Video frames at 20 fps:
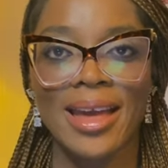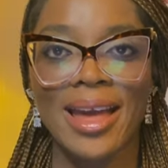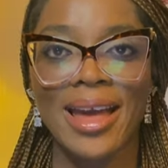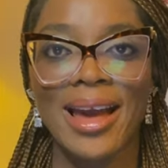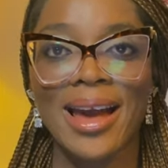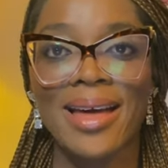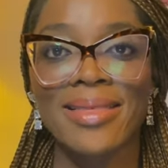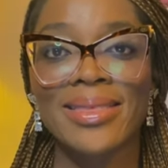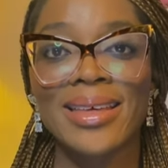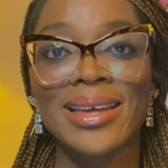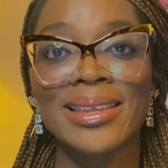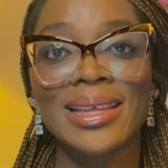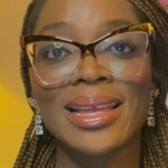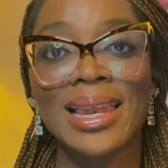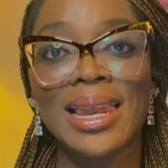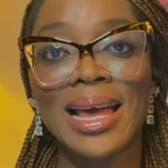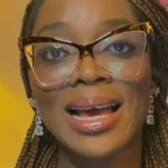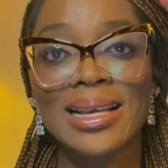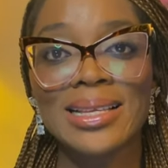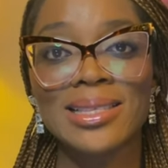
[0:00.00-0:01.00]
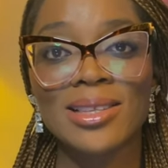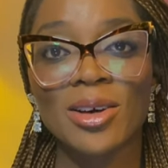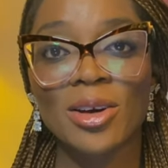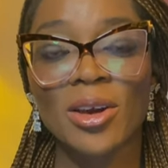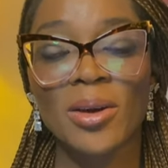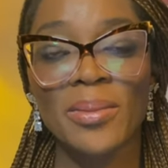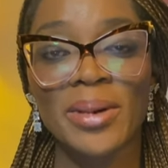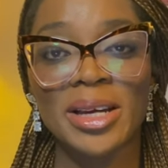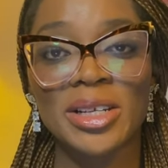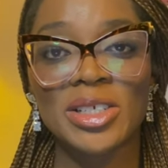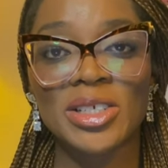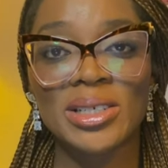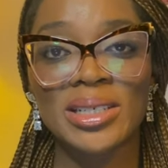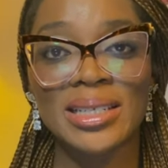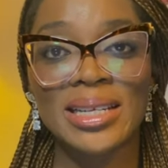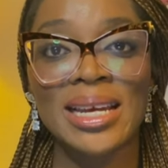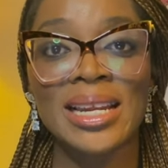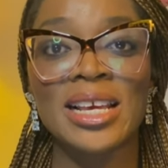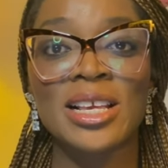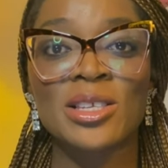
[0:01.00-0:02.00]
And then the last document you
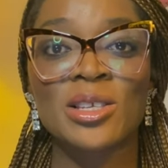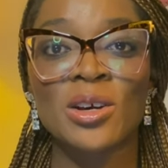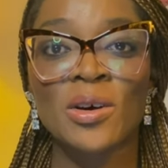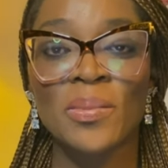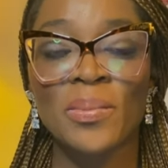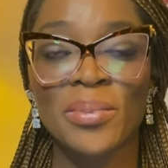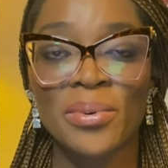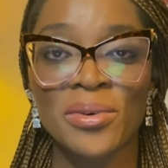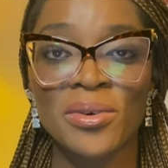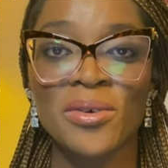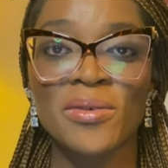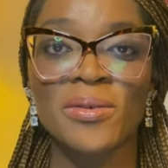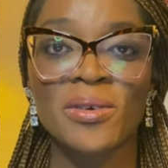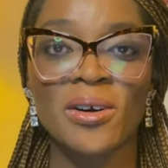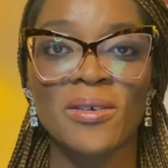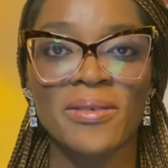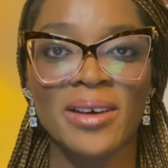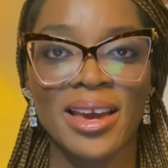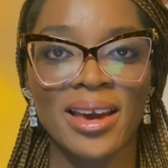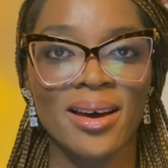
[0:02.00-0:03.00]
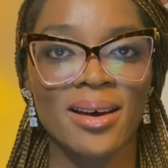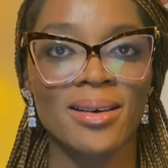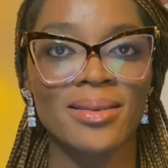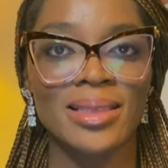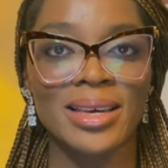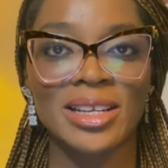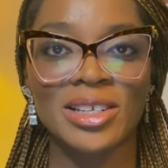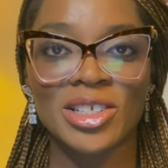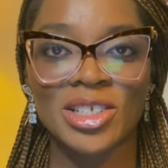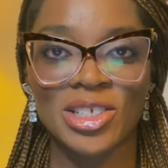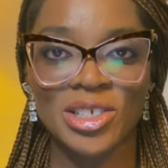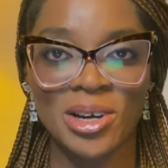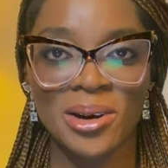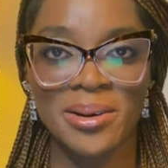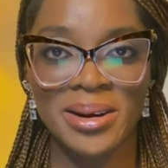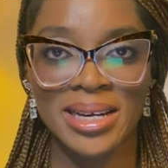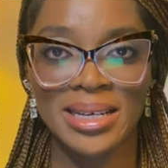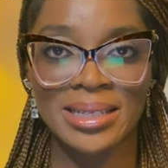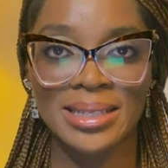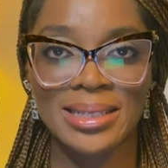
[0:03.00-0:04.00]
need is your proof of health
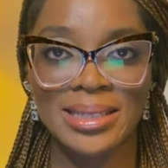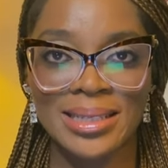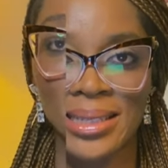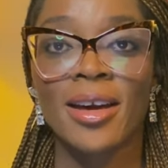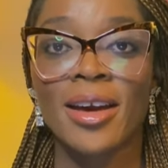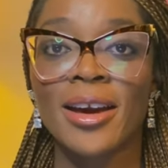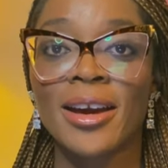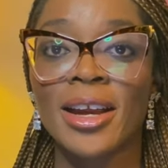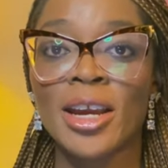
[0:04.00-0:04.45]
insurance.